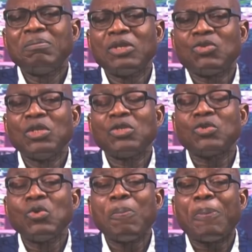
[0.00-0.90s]
between
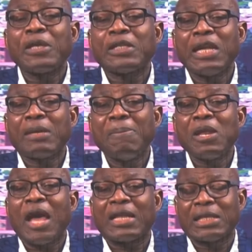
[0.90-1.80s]
2.8
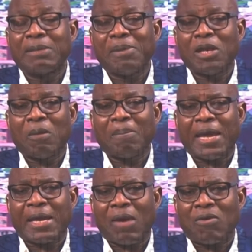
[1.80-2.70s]
million and 3 million
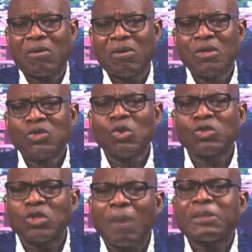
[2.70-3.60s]
by now. So
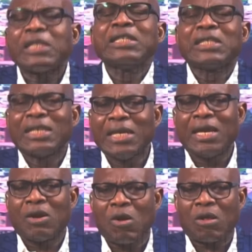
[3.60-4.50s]
something is
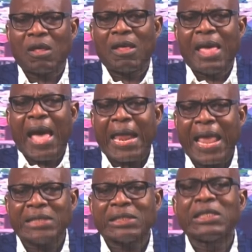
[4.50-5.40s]
really wrong. And
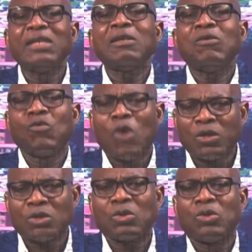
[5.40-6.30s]
I still
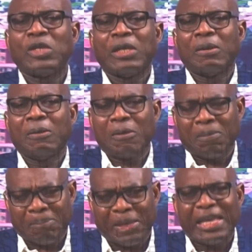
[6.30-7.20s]
want to
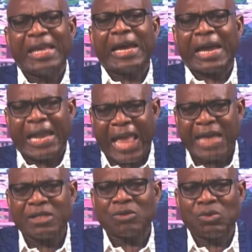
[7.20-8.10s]
be
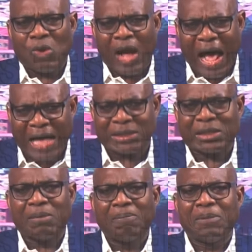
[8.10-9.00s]
inclined to
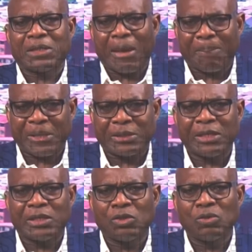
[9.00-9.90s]
ask Mr.
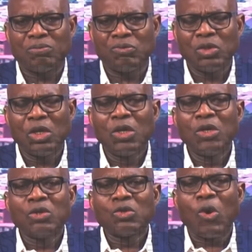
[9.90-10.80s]
President Tinubu
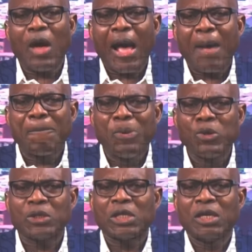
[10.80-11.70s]
to
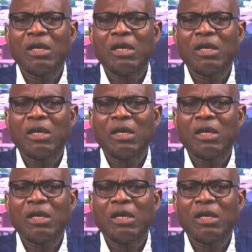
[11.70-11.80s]
put